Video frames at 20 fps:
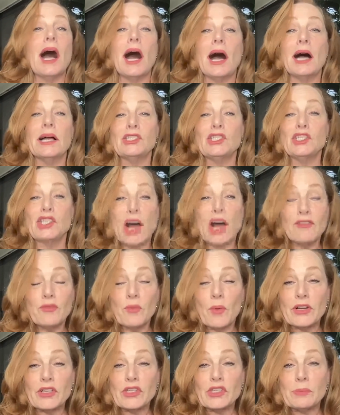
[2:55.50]

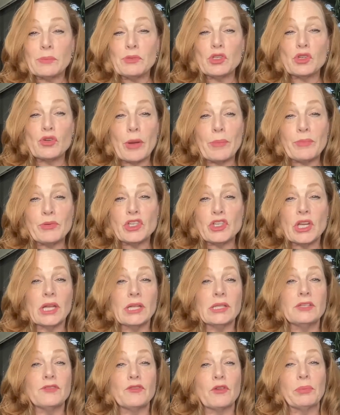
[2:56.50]
software
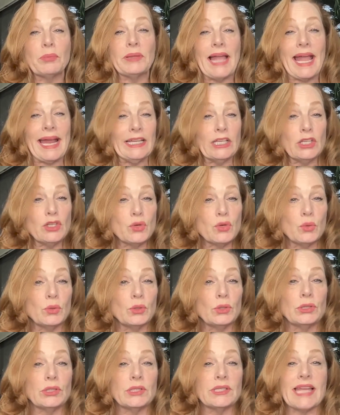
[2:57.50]
subscriptions for planning
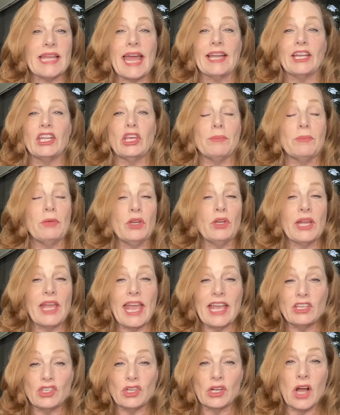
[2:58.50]
tools, and
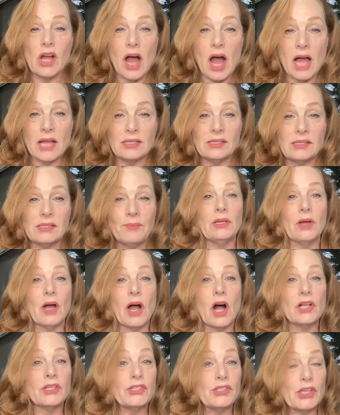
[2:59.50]
communication costs.
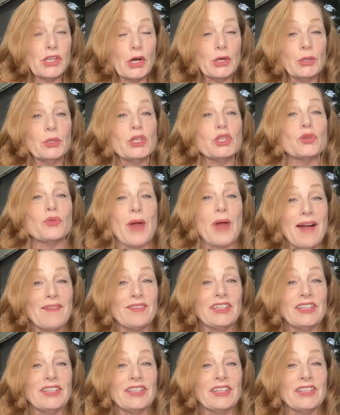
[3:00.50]
Also, travel